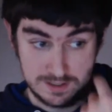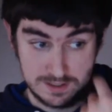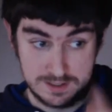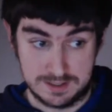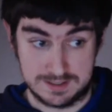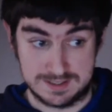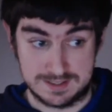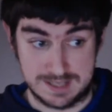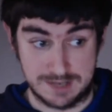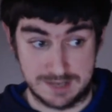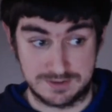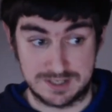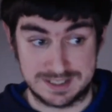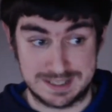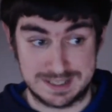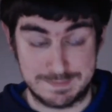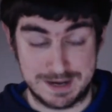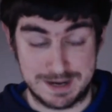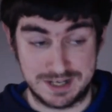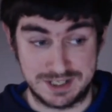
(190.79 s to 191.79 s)
It
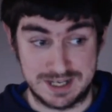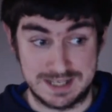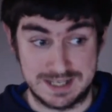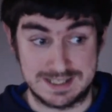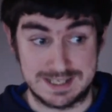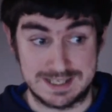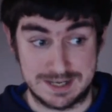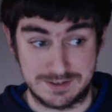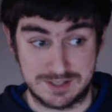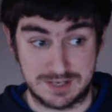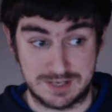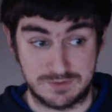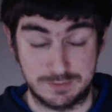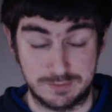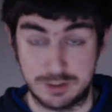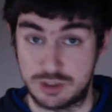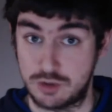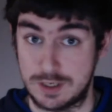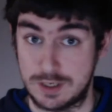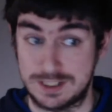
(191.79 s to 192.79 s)
sounds like from the
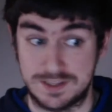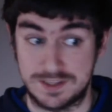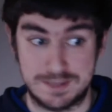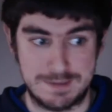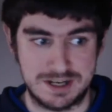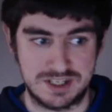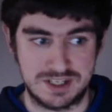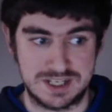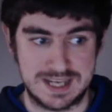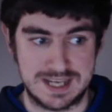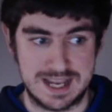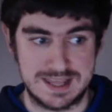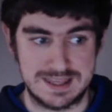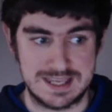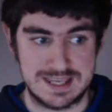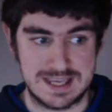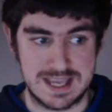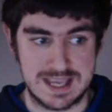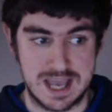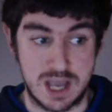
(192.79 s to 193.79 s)
trailer they managed to get
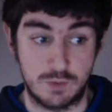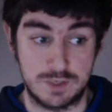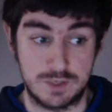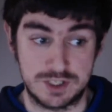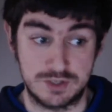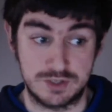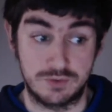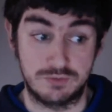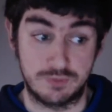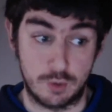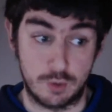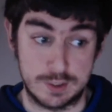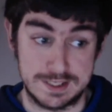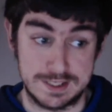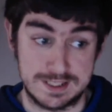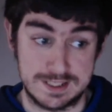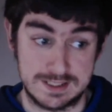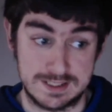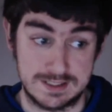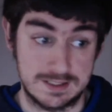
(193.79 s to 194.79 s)
the original
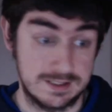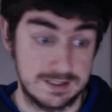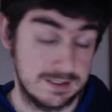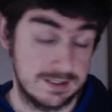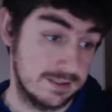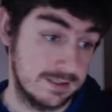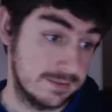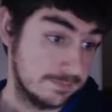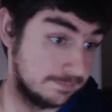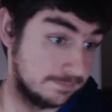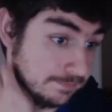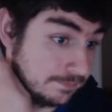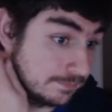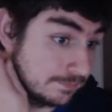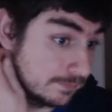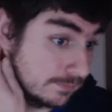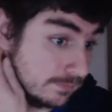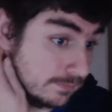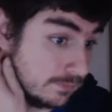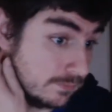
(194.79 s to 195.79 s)
voice
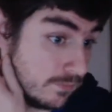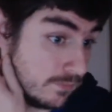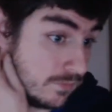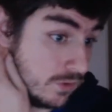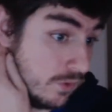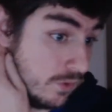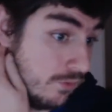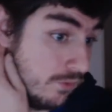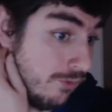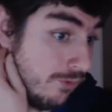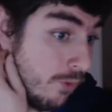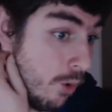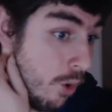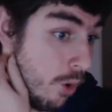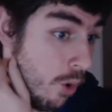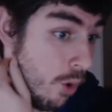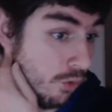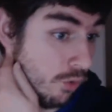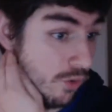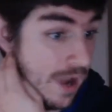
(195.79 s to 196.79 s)

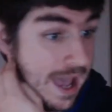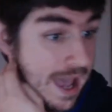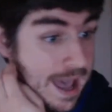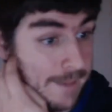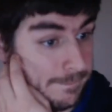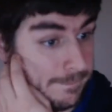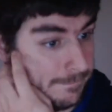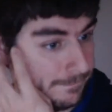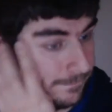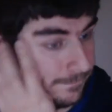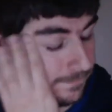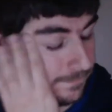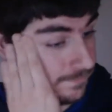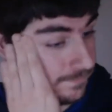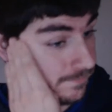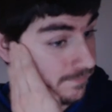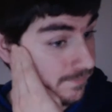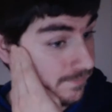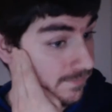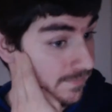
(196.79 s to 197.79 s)
for
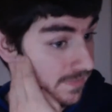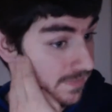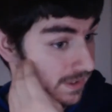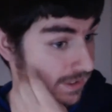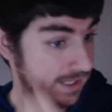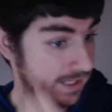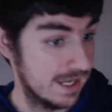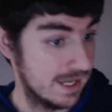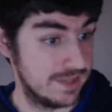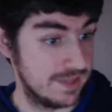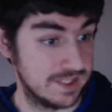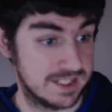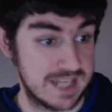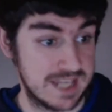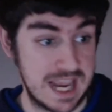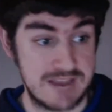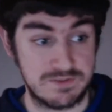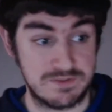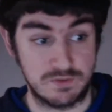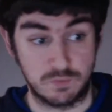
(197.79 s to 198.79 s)
the
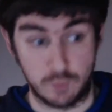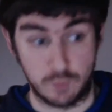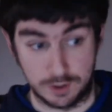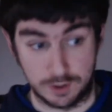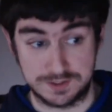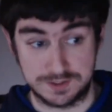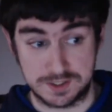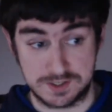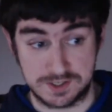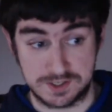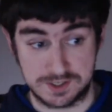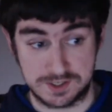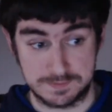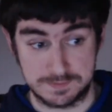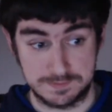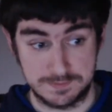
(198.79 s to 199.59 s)
Cave of Wonders,